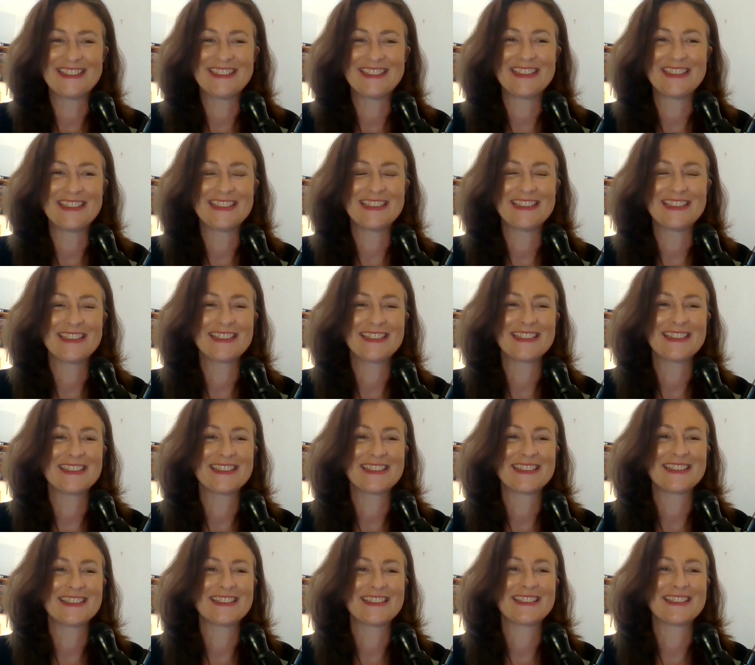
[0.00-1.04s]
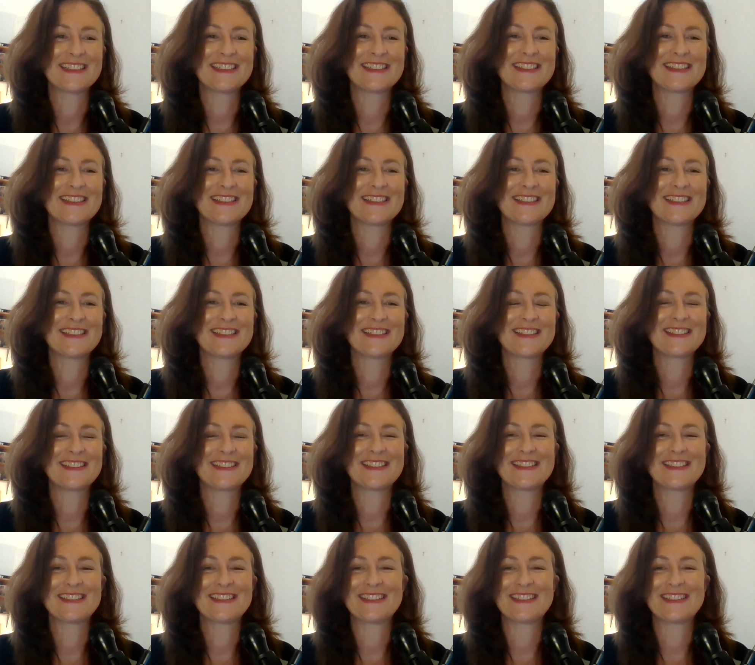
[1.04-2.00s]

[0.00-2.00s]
Nobody speaks.